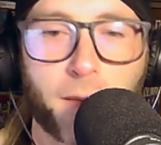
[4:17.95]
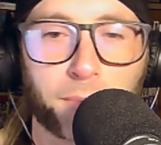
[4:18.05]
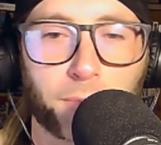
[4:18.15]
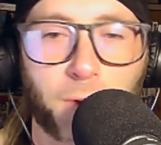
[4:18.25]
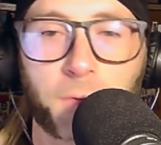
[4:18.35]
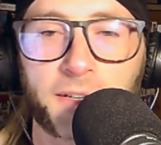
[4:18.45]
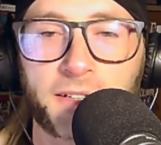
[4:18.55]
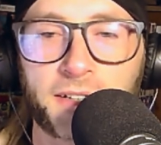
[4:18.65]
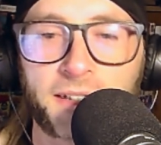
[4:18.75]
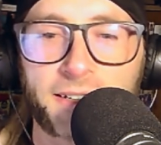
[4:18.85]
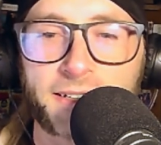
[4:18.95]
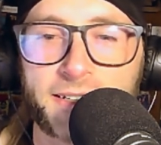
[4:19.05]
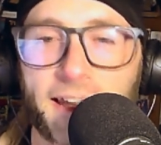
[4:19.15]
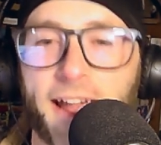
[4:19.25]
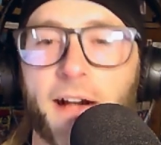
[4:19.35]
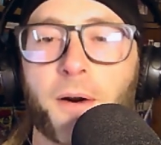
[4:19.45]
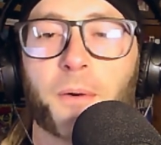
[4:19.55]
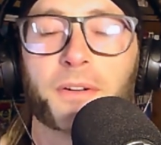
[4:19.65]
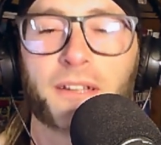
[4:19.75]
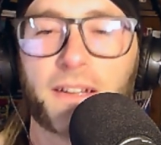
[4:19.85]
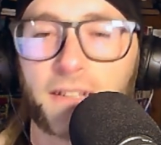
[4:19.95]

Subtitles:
broken down,